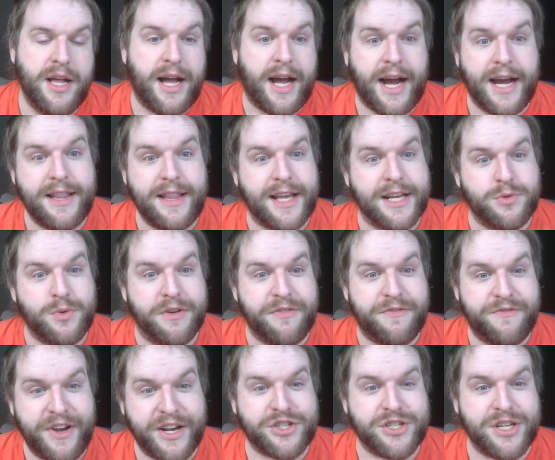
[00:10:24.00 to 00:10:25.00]
I like to
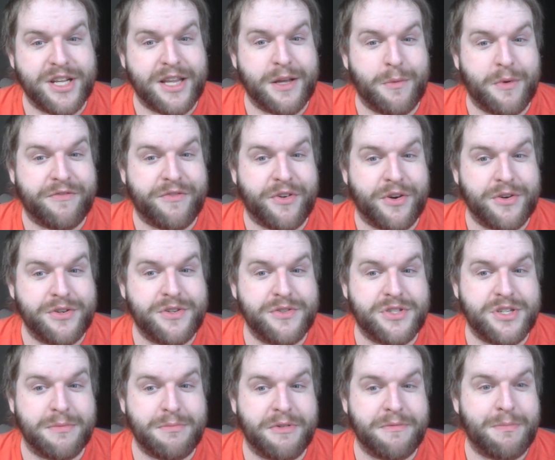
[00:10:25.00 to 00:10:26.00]
affectionately refer to
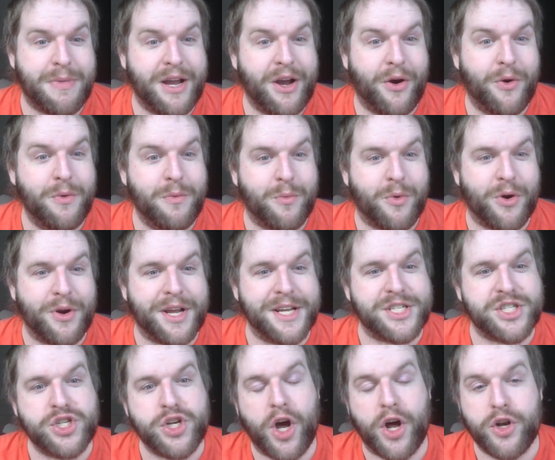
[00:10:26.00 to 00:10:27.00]
some of my own work
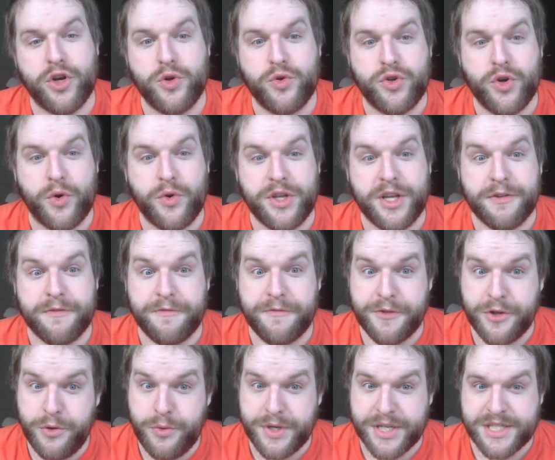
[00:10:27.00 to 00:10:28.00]
as non Newtonian
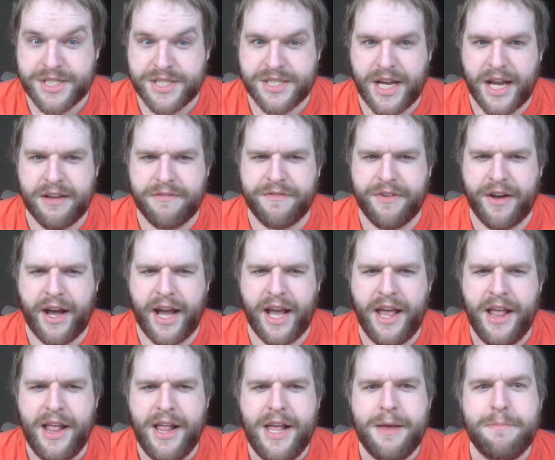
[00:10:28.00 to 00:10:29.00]
fluid sci
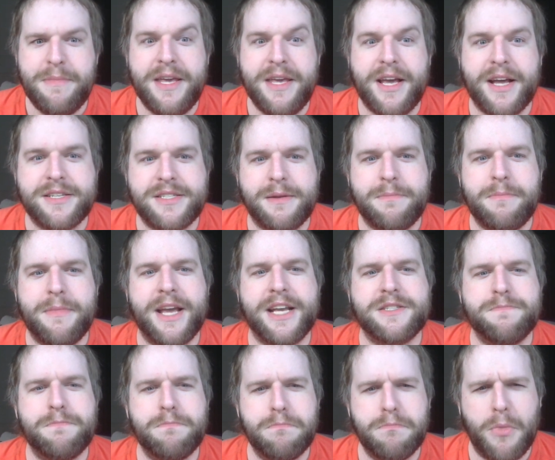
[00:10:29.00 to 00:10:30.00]
fi because it
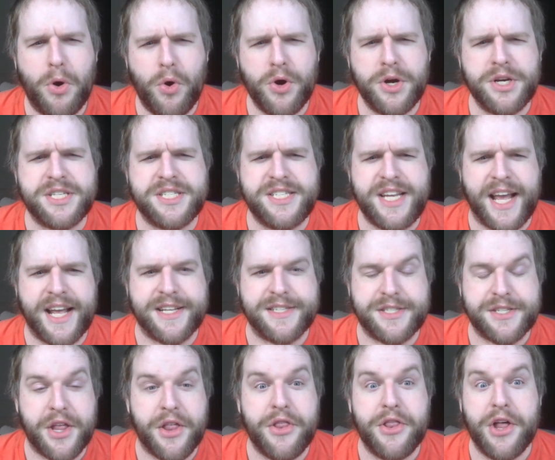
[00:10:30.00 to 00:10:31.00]
makes more
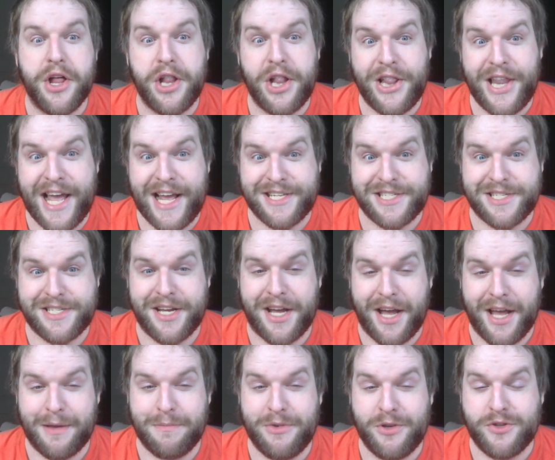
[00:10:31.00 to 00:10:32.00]
sense the less
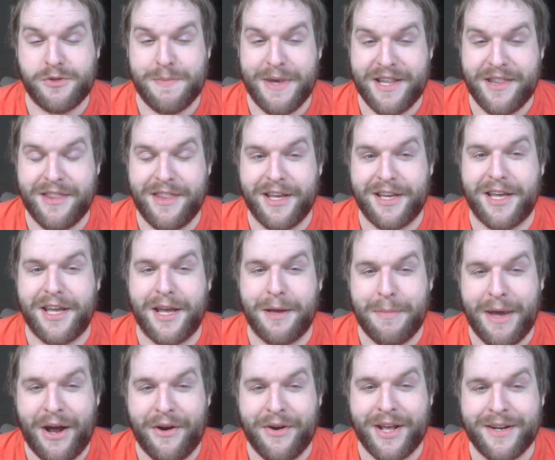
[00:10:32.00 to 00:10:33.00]
time you spend thinking
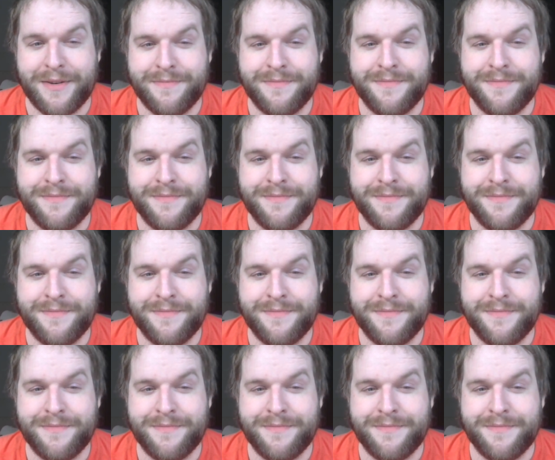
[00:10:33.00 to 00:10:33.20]
about it.